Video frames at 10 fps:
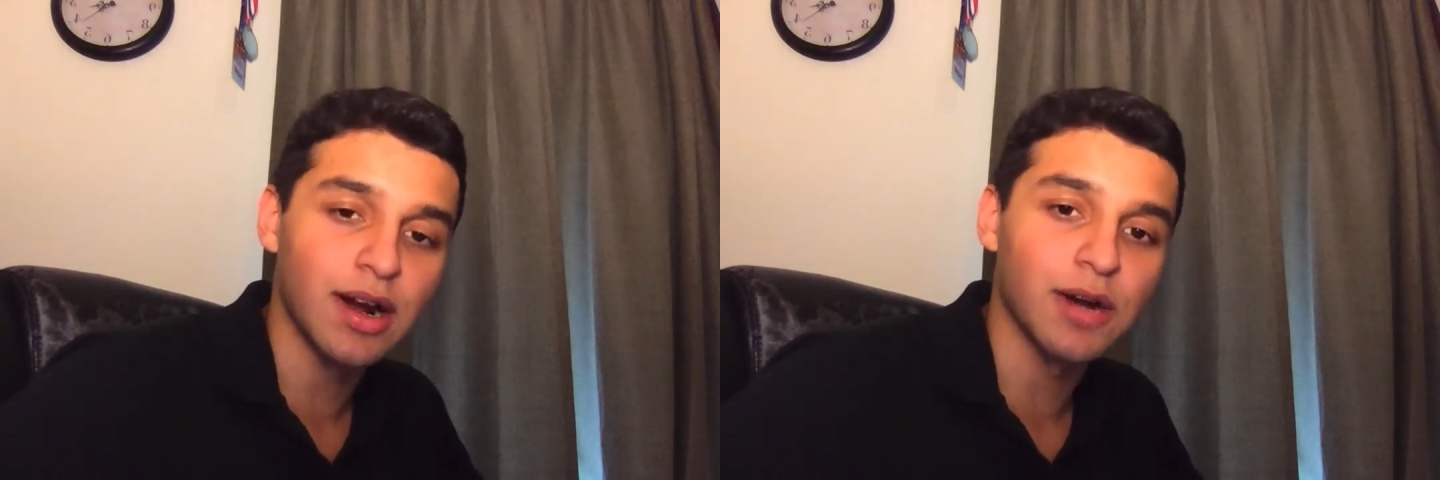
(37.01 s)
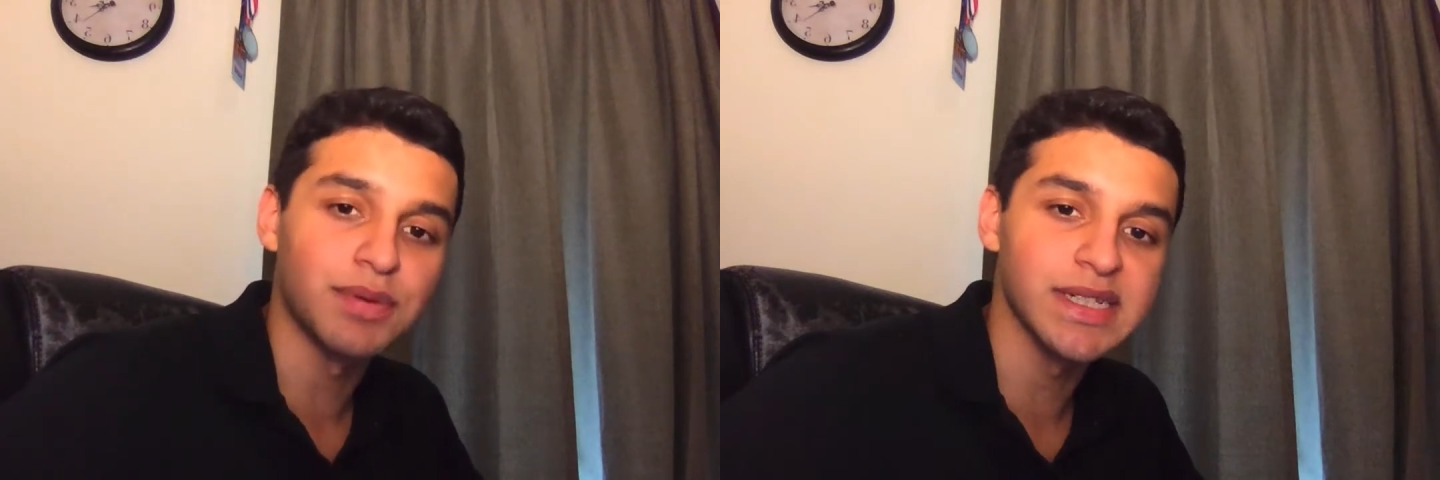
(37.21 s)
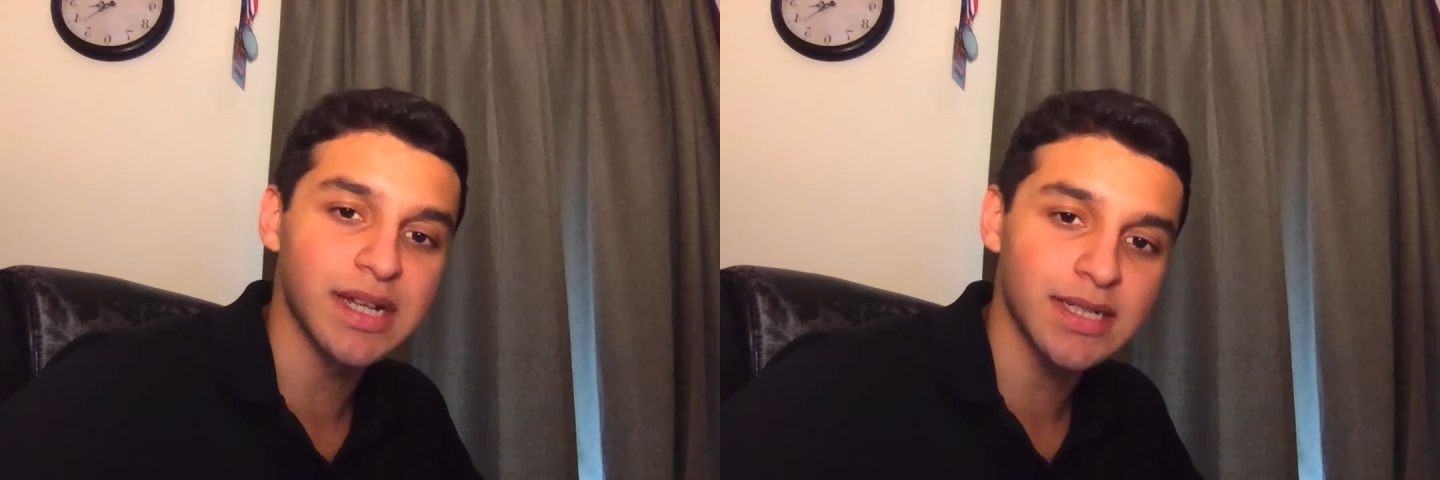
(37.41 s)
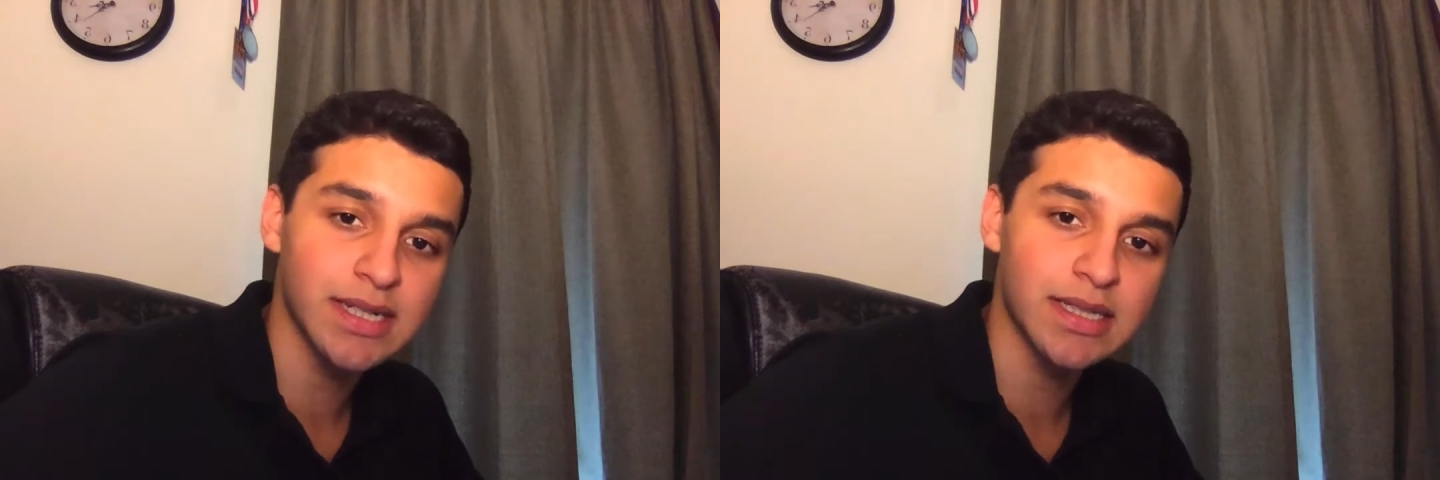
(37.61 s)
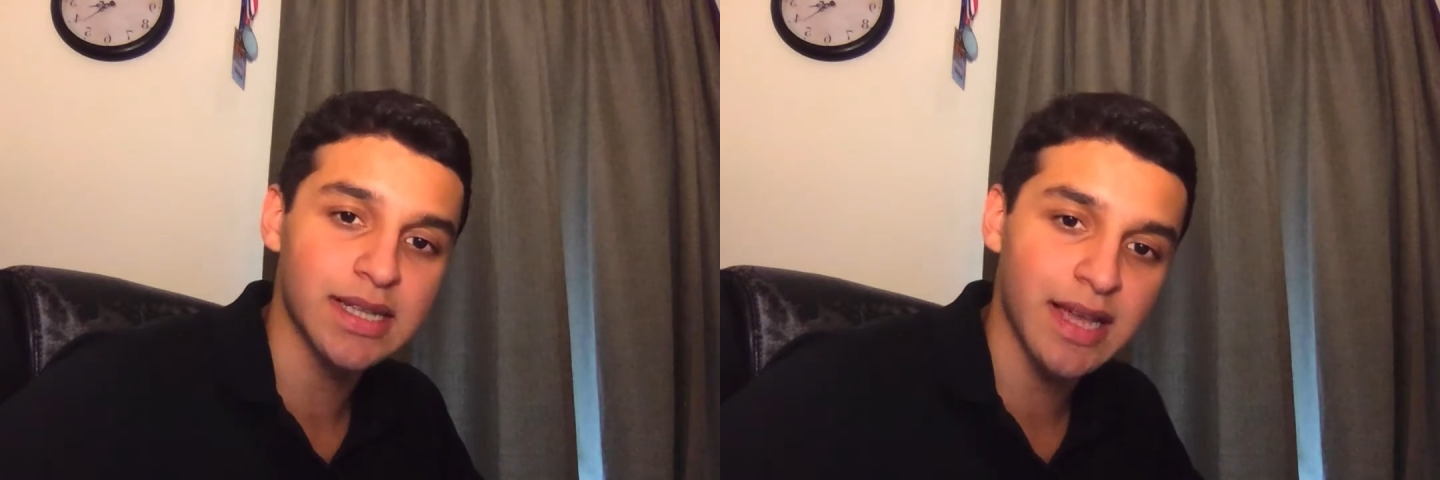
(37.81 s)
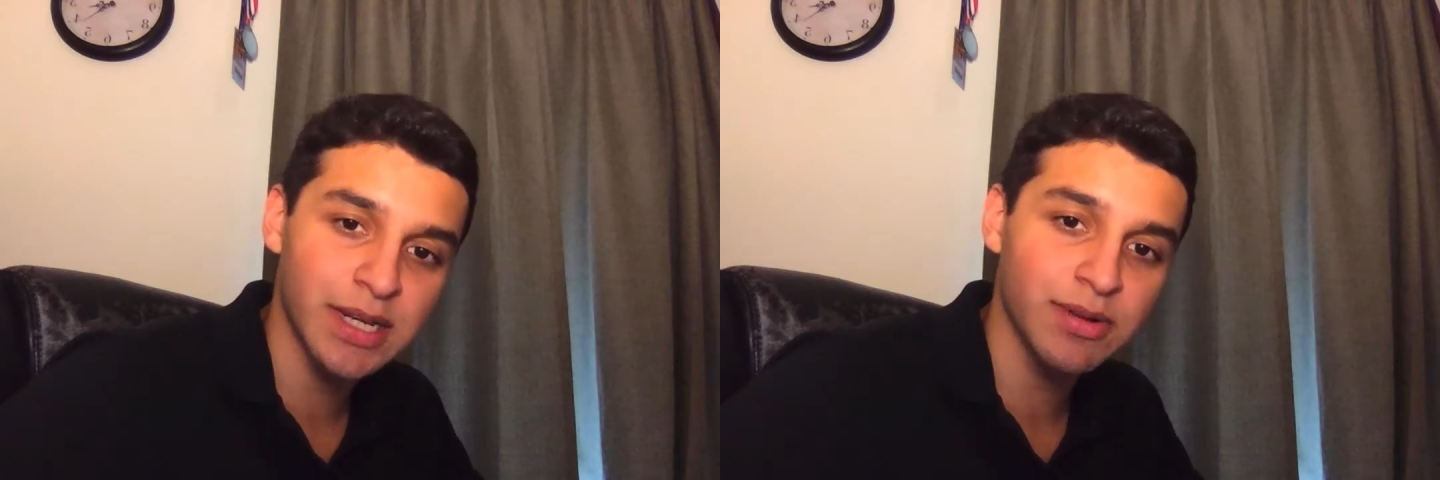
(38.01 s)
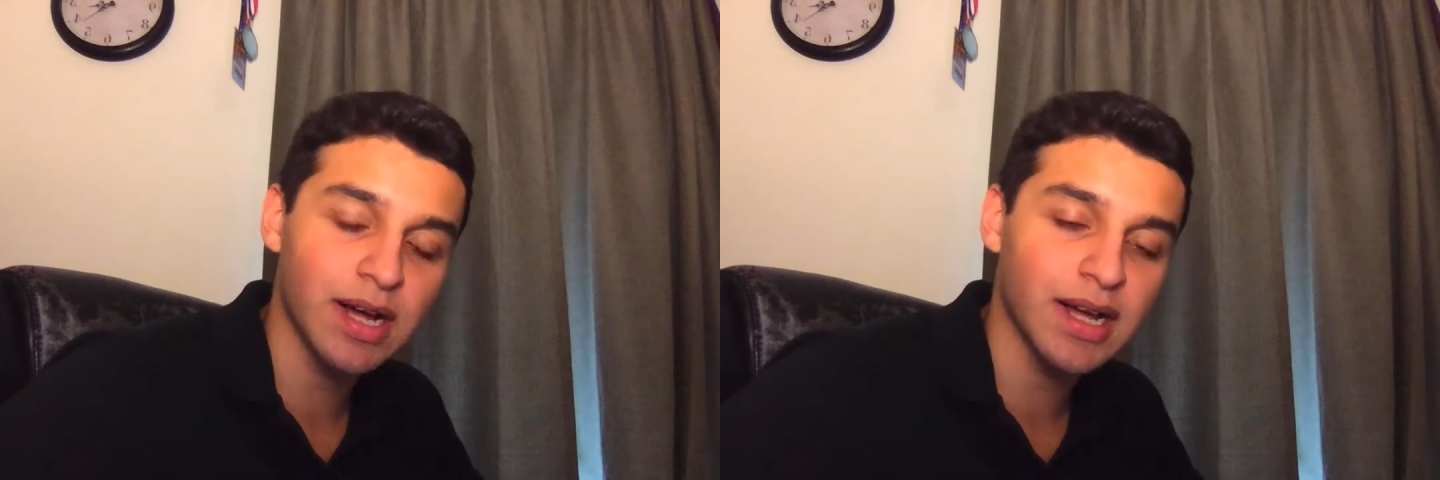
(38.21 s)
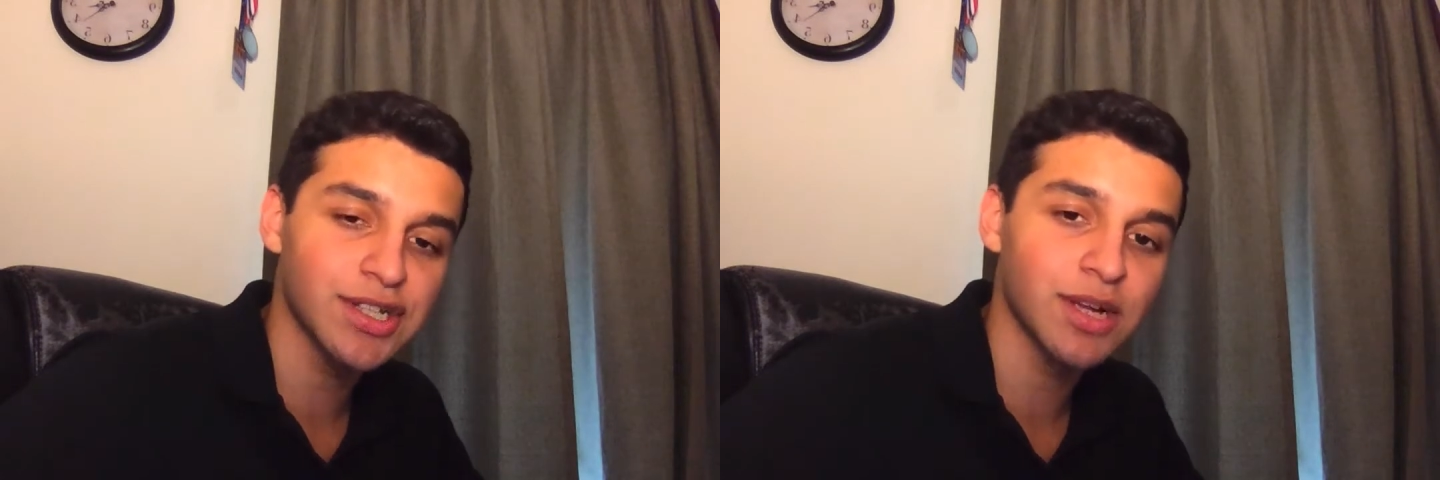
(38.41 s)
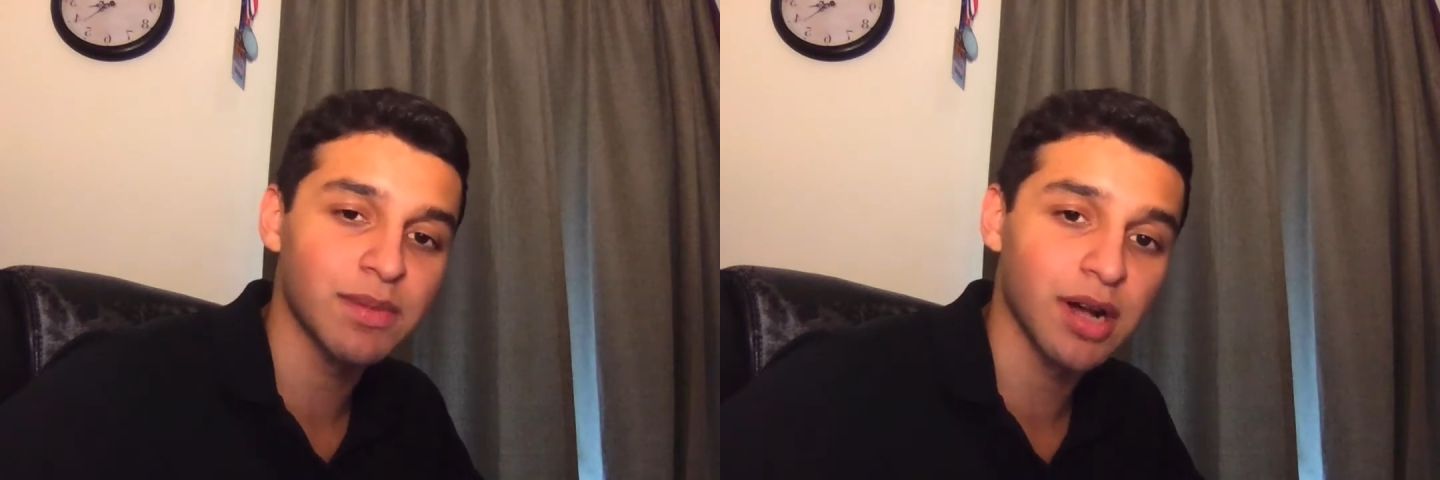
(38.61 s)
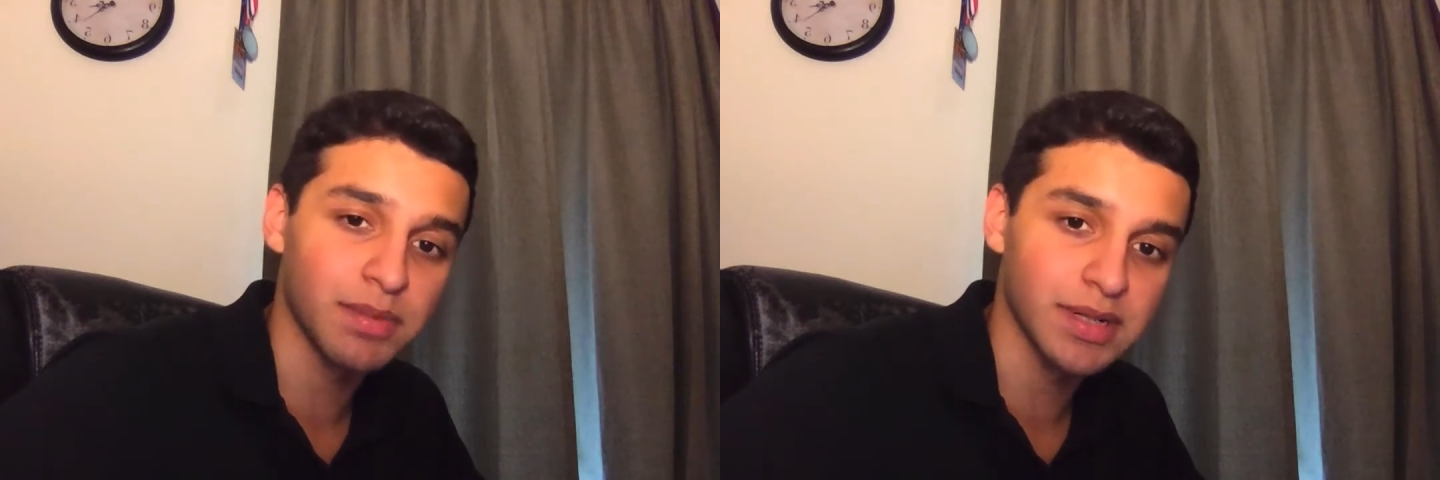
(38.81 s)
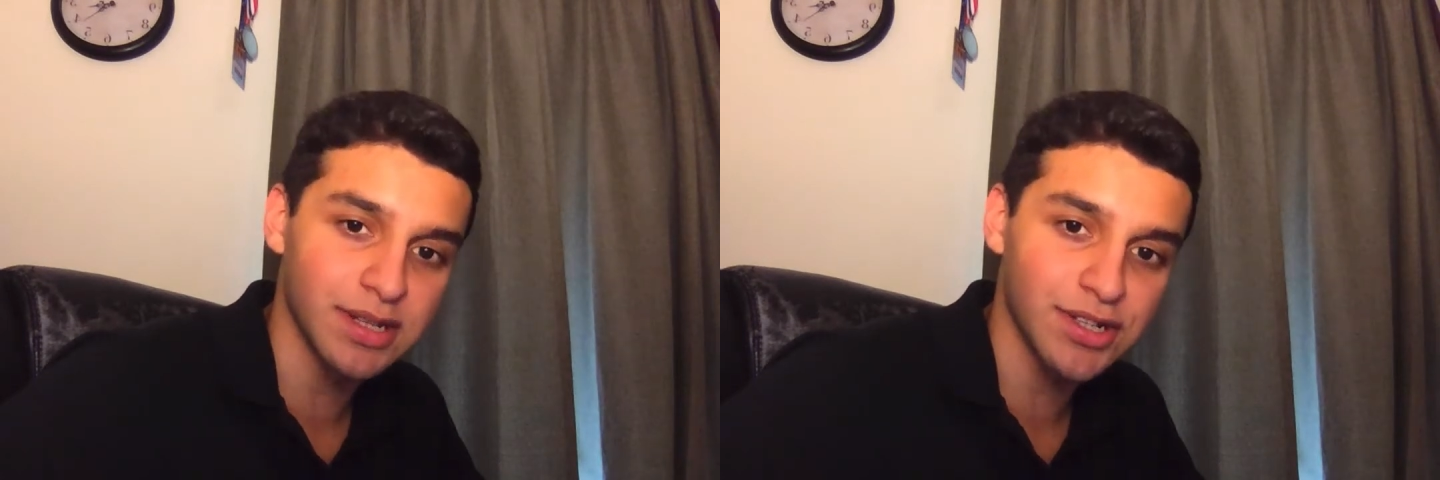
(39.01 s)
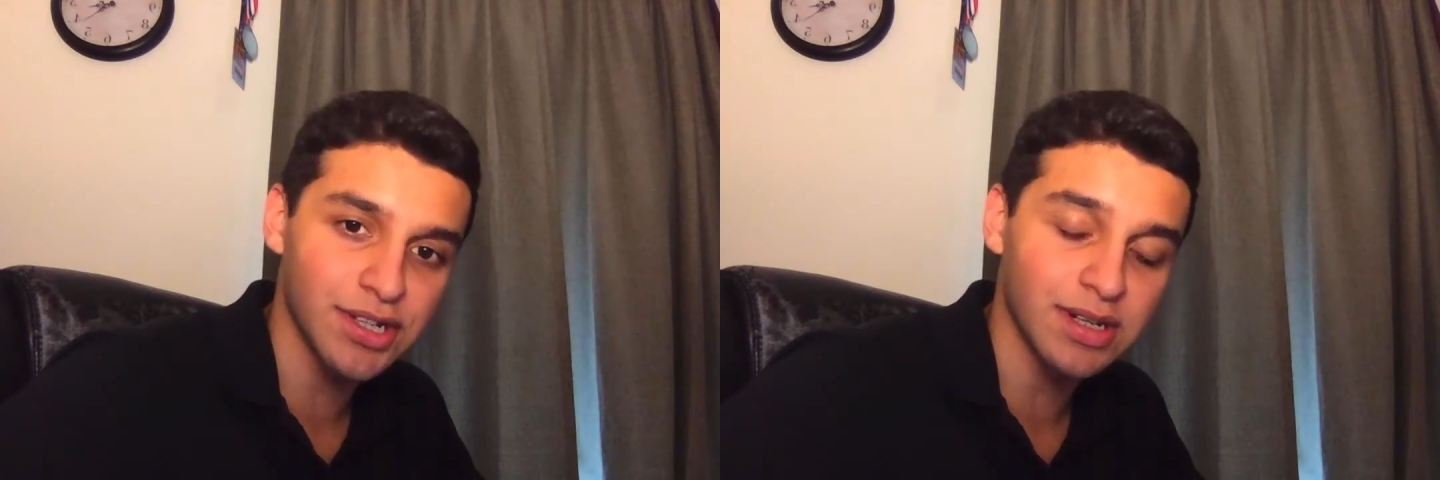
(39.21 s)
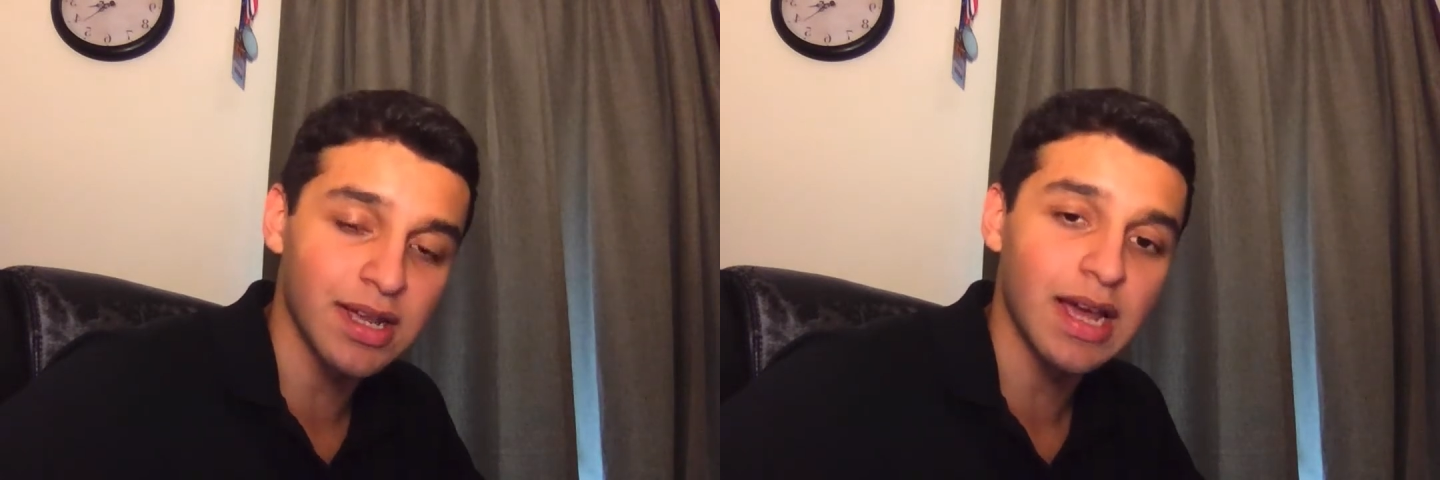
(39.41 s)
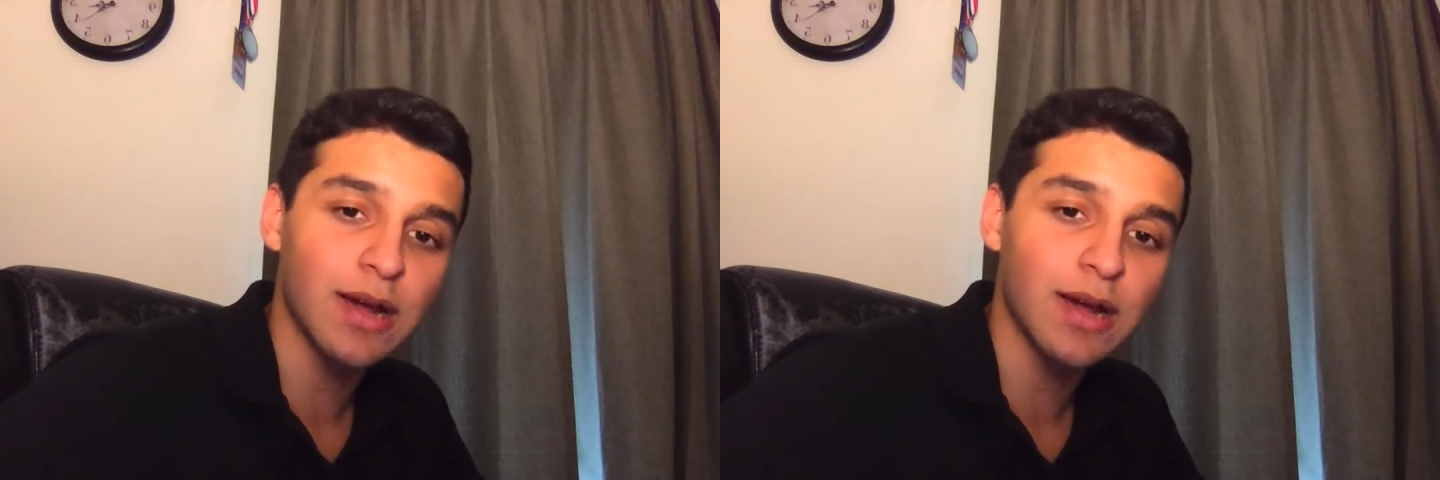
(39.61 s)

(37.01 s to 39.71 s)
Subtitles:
are presented at the annual iGEM competition,